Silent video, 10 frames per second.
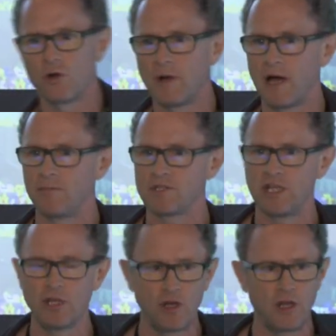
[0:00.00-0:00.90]
about
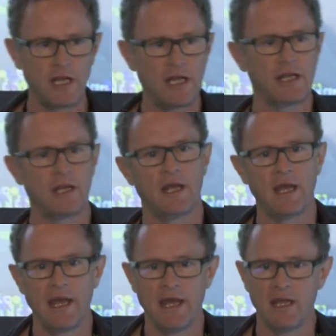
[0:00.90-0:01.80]
machine learning
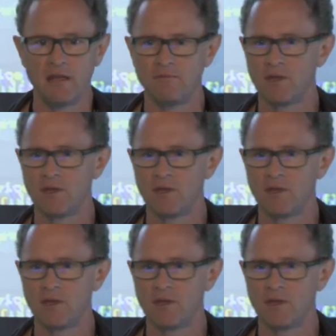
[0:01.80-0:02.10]
and